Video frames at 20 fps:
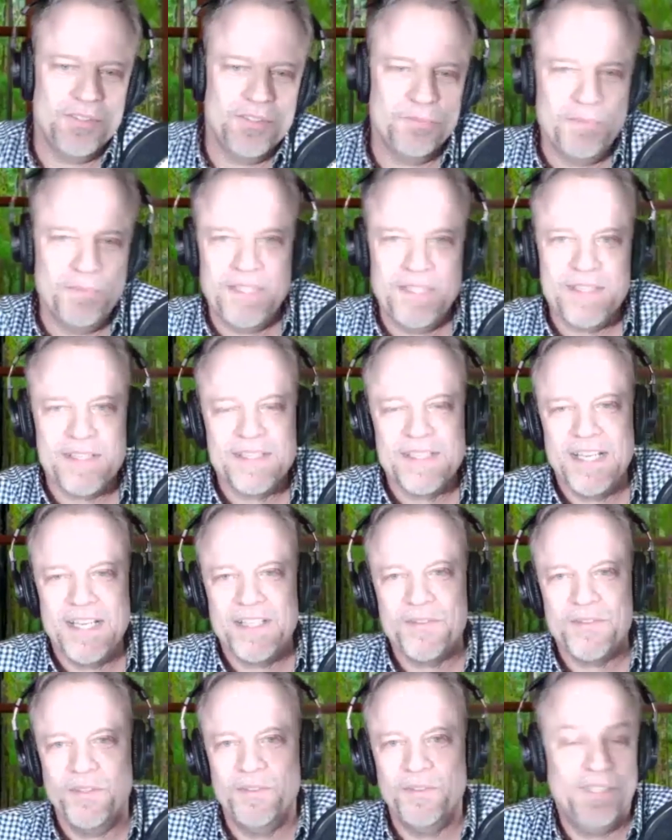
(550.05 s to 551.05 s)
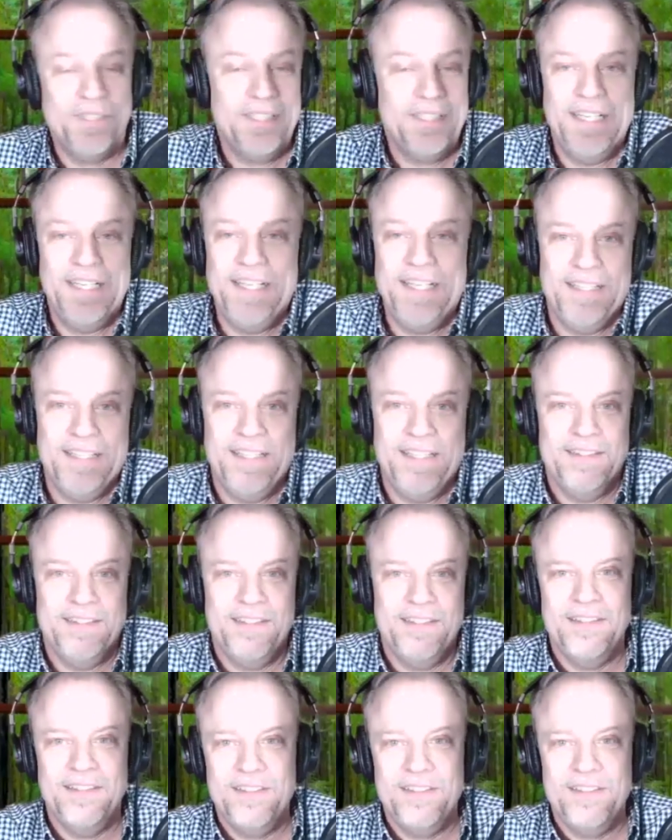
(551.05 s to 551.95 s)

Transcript: to be successful in really anything that,